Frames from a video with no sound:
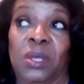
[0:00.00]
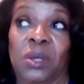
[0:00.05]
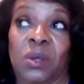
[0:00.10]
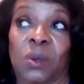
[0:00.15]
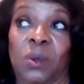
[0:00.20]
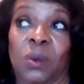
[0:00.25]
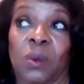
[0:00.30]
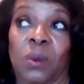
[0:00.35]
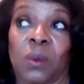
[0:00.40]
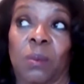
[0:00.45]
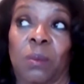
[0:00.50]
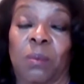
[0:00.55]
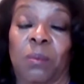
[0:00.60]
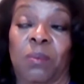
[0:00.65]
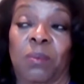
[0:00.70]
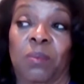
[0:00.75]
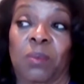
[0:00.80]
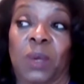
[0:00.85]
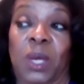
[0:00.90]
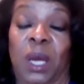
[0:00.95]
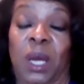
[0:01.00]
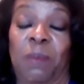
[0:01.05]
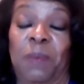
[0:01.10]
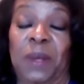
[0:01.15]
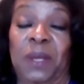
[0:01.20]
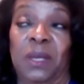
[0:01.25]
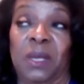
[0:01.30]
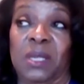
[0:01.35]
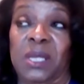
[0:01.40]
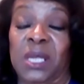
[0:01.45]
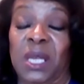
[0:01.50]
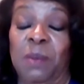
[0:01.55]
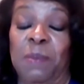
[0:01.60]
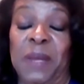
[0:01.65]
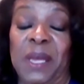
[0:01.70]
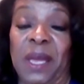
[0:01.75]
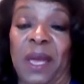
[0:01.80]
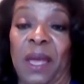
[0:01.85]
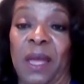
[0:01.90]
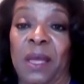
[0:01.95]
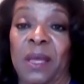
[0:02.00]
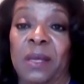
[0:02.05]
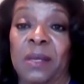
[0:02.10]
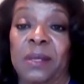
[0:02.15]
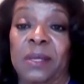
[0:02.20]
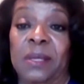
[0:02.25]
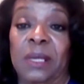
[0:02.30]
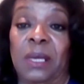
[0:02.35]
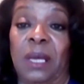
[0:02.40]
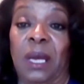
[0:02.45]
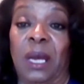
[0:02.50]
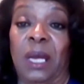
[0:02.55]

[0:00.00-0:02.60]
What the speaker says: to company CPAs.